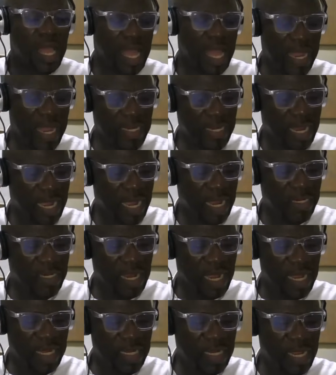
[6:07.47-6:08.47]
and, and,
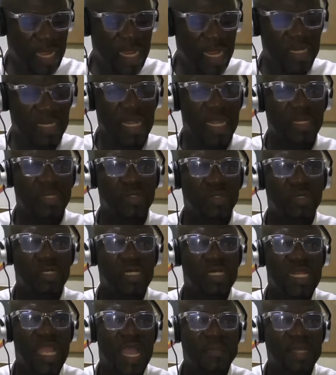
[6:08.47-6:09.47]
and, and do the damage
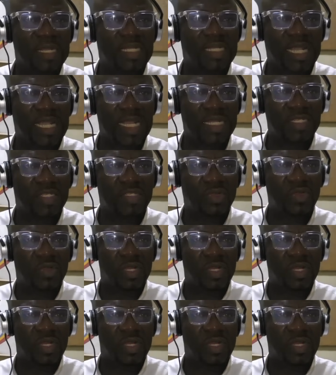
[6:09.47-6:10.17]
control where the